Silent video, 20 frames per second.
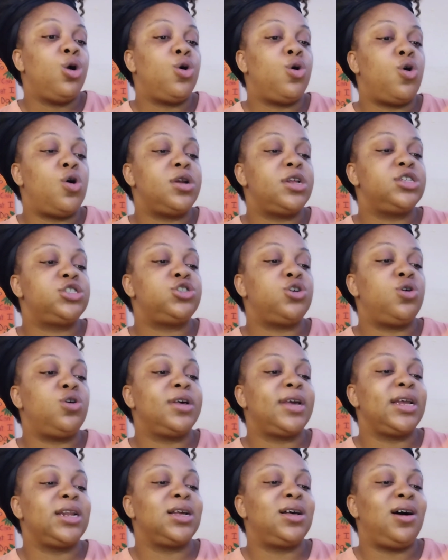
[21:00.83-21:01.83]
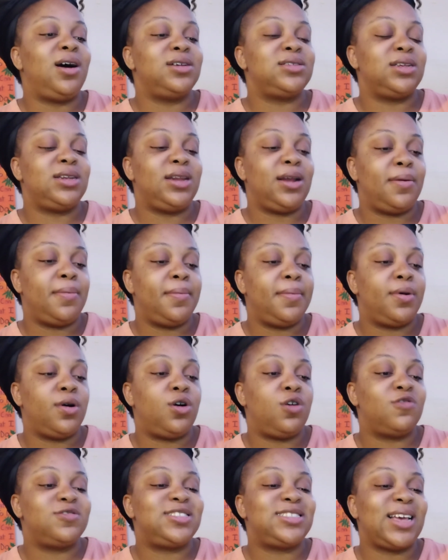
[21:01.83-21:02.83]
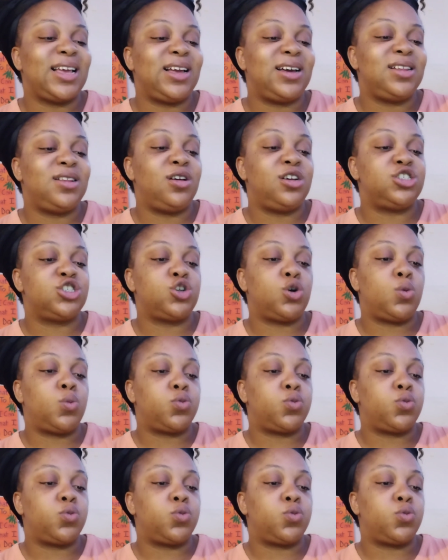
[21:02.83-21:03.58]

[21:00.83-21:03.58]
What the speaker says: Cortisol can cause a number of psychological